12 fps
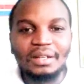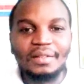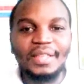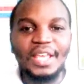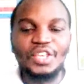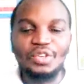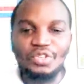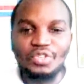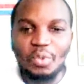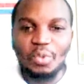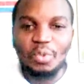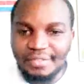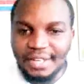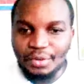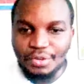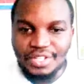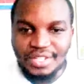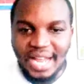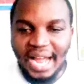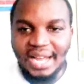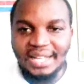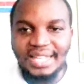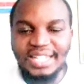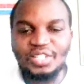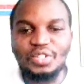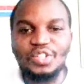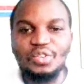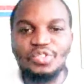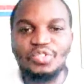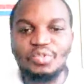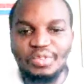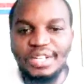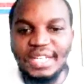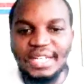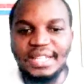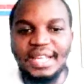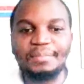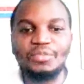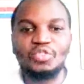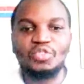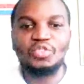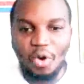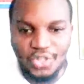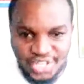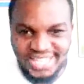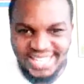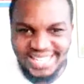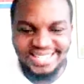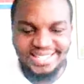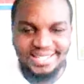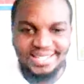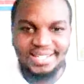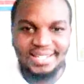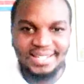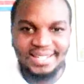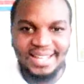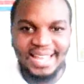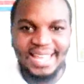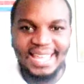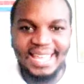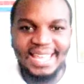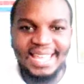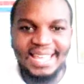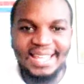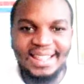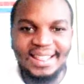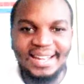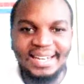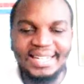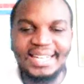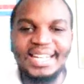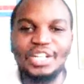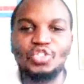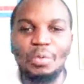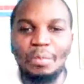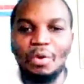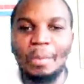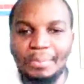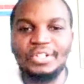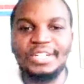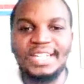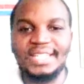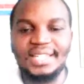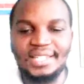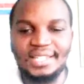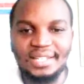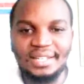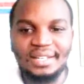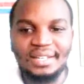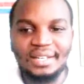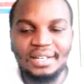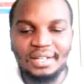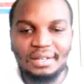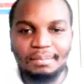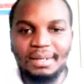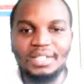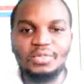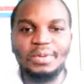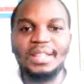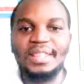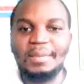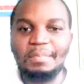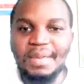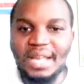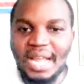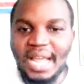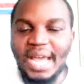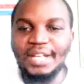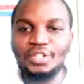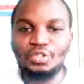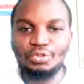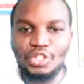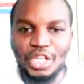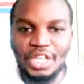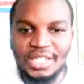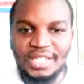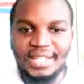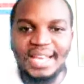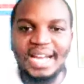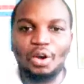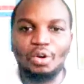they used to have a loose tongue that used to lead them to more sins, leading to more bondages. But when they began to change their